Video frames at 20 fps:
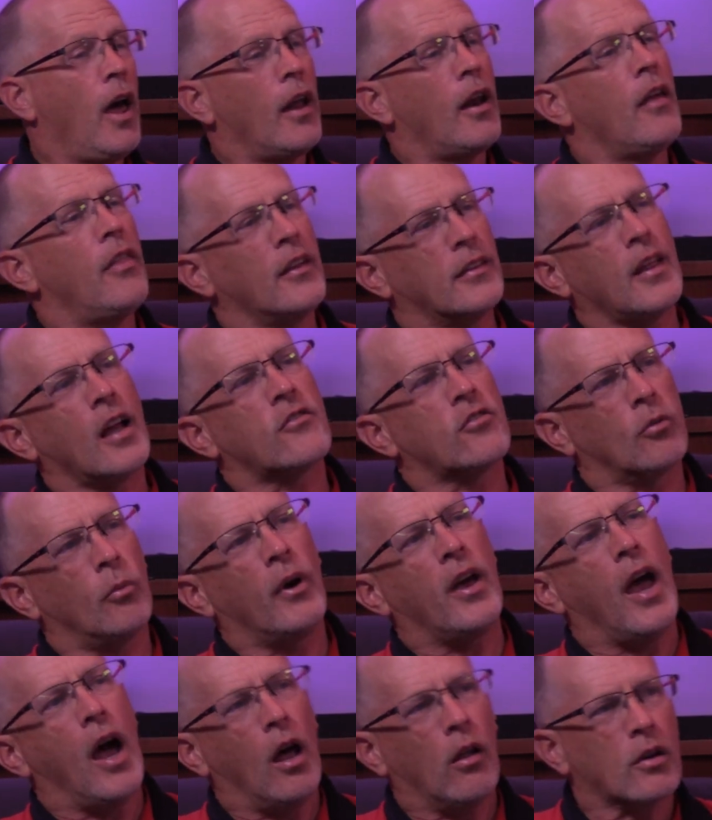And I think that's the
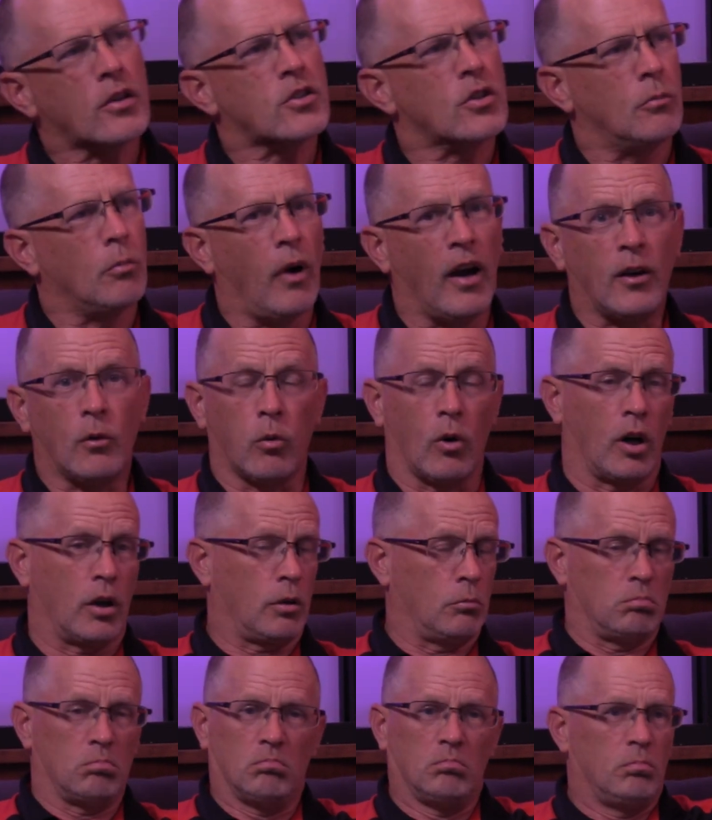way Alex and Mike work.
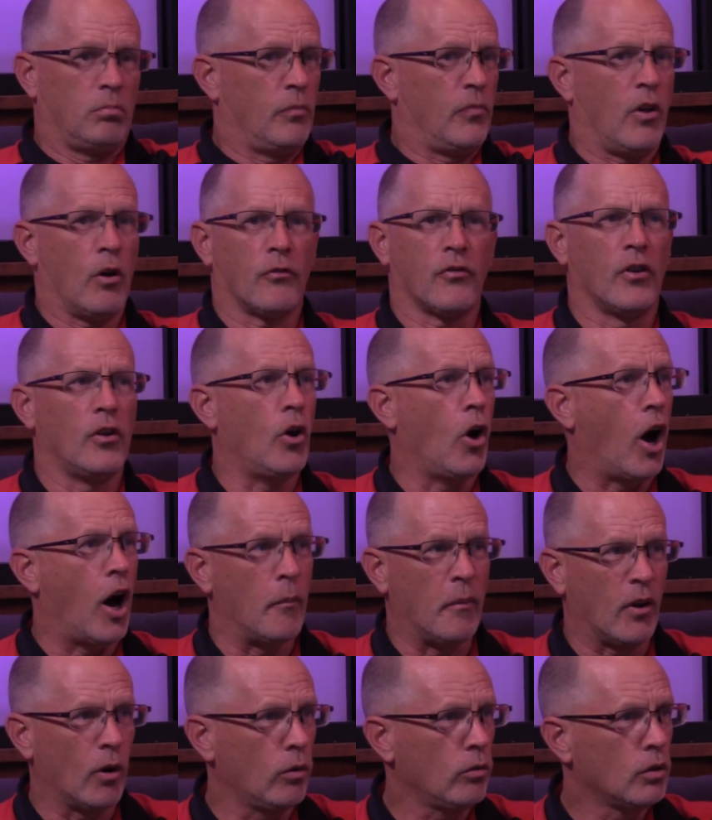They're
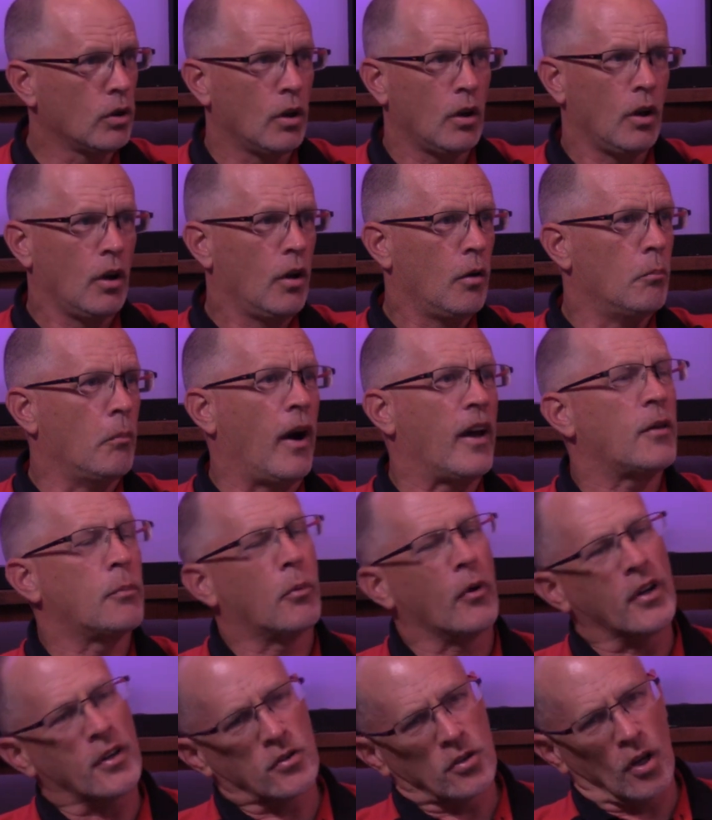phenomenal. Mike
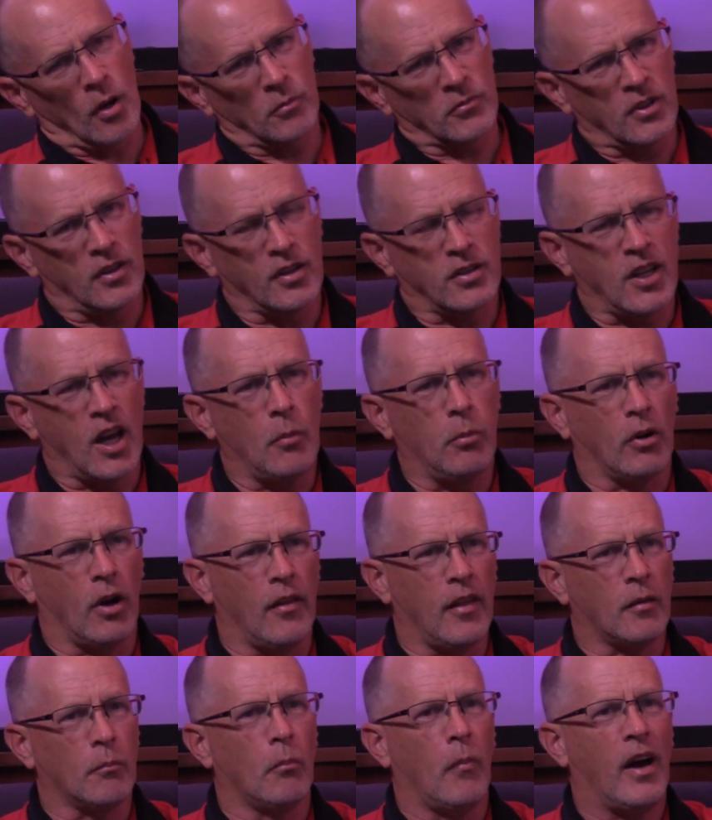brings something to the table, and I
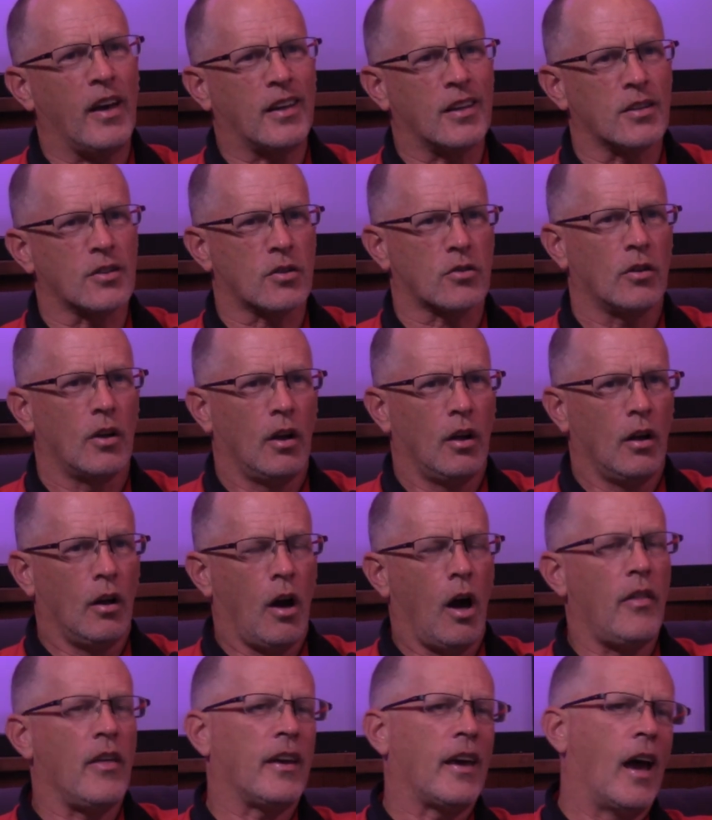
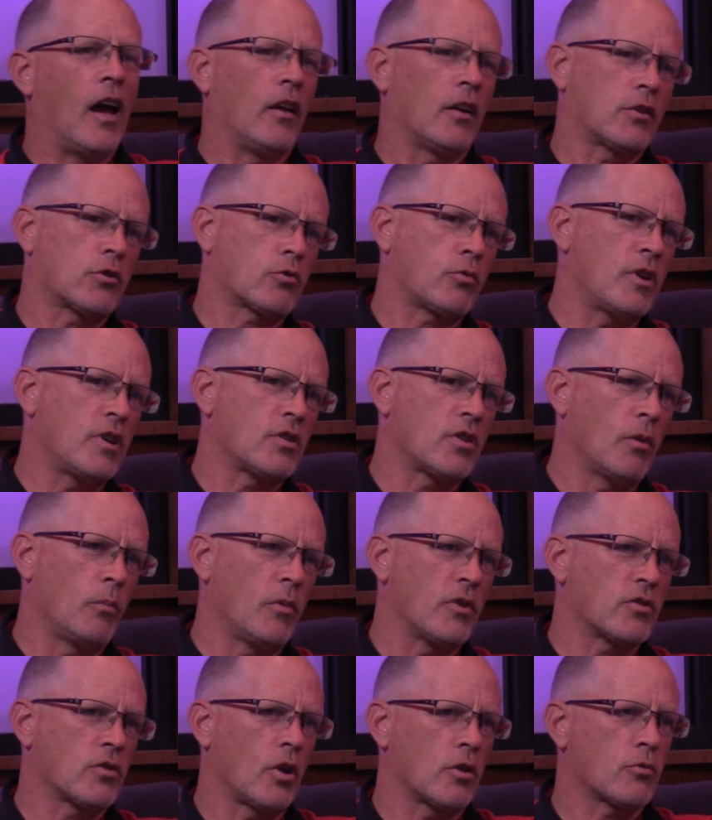think Alex treats him
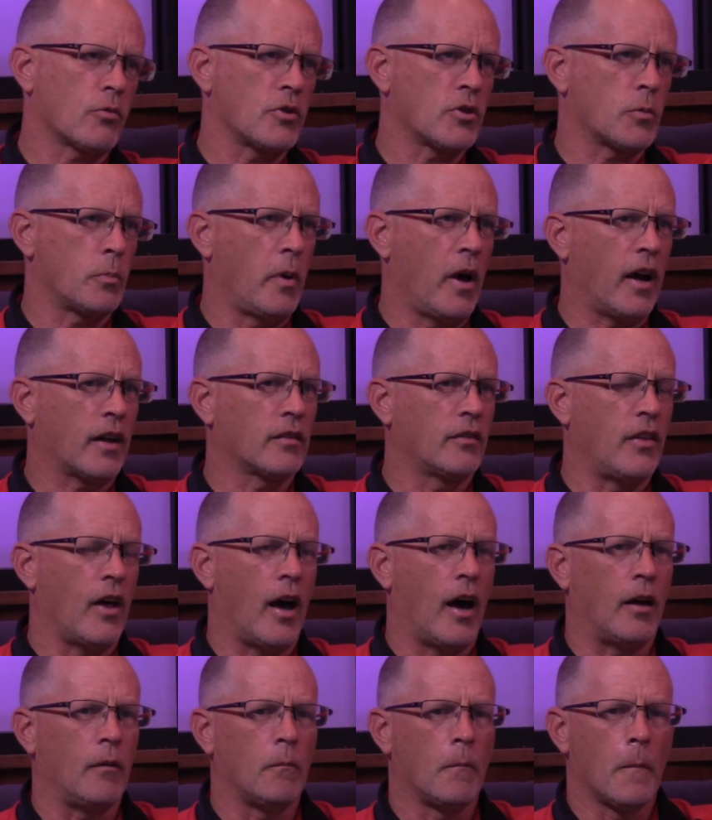with such respect
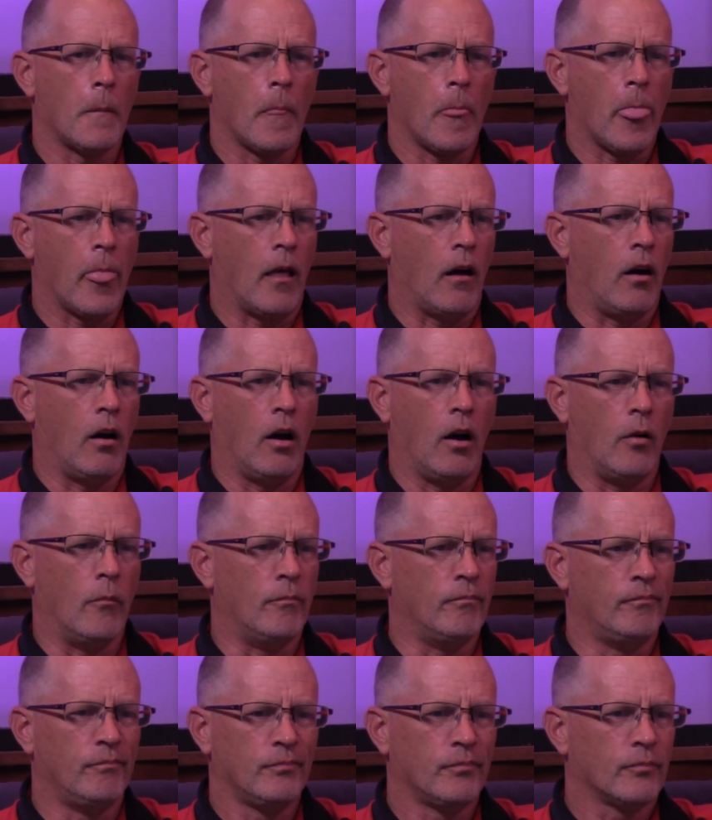that
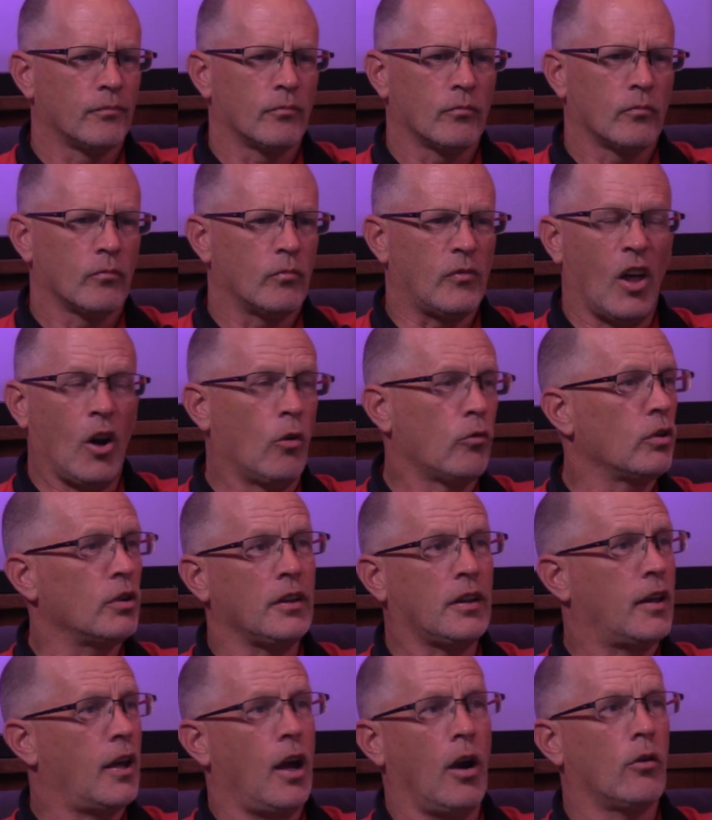they don't really
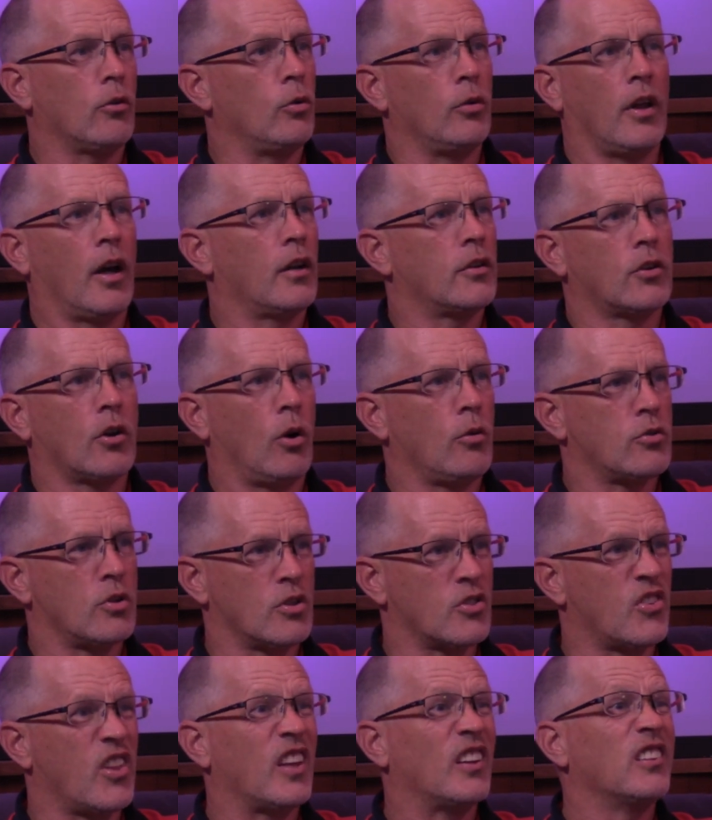care who the head coach
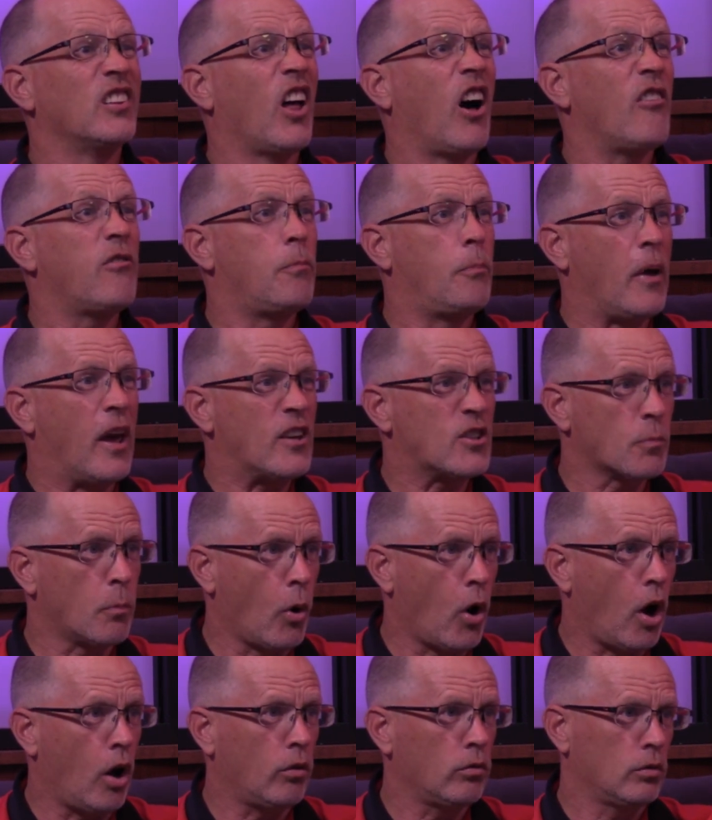is. They love
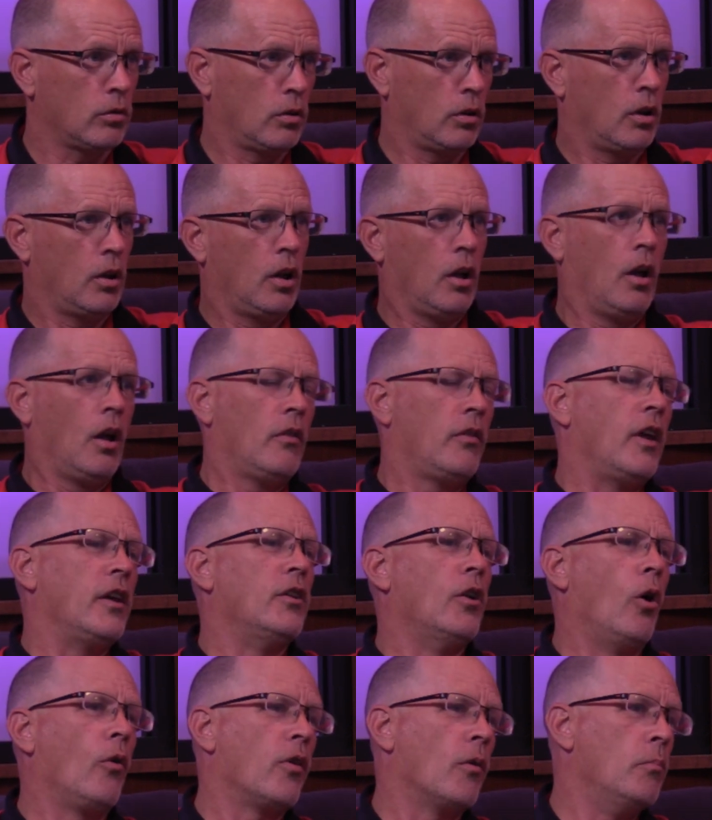baseball. They
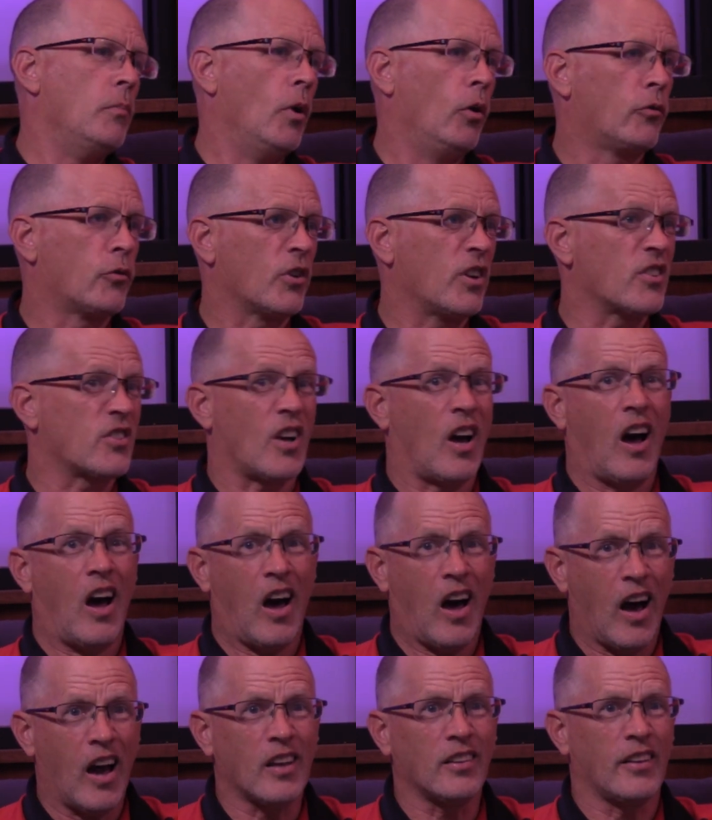know that Milford is
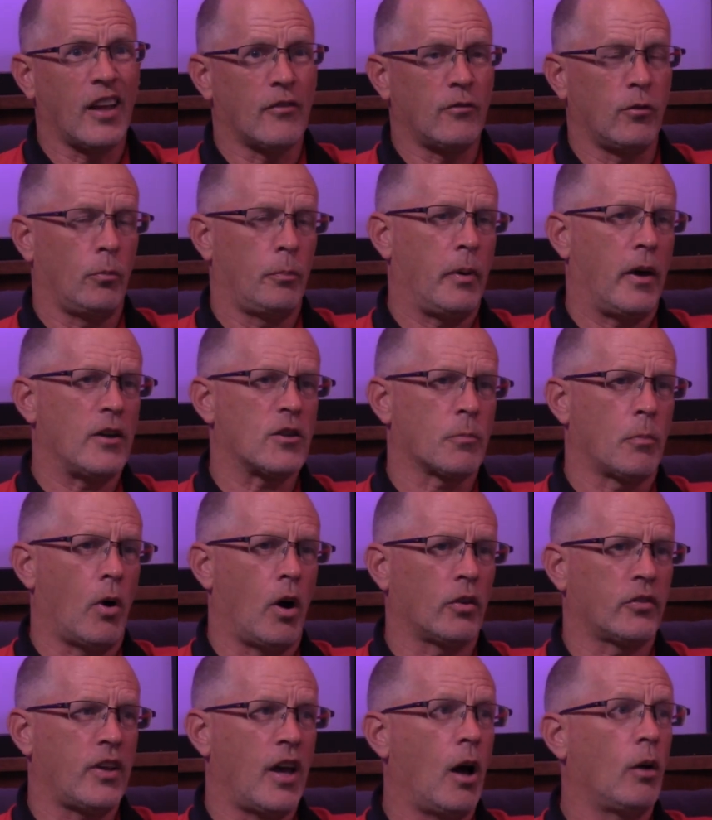a high-level
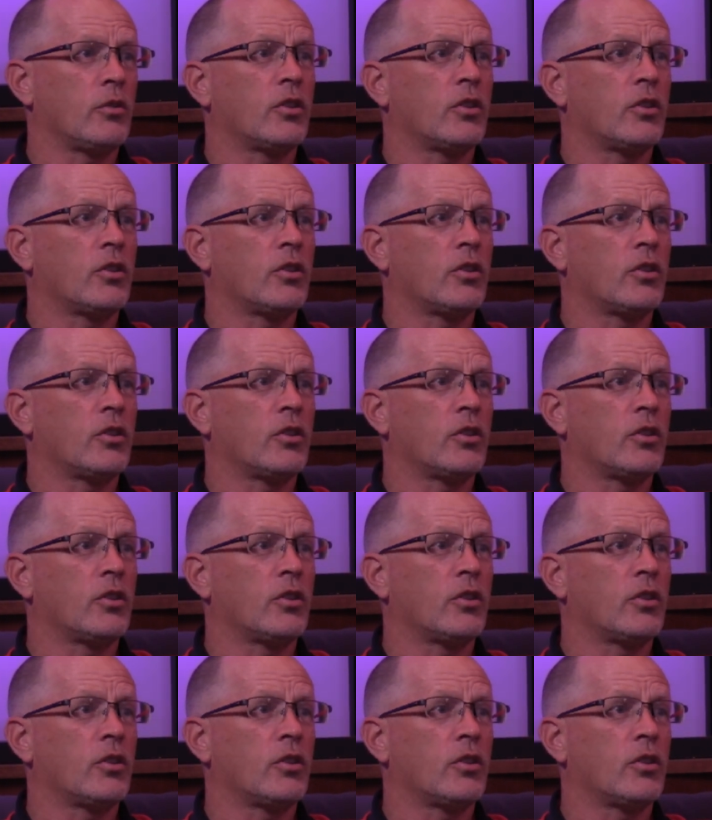baseball town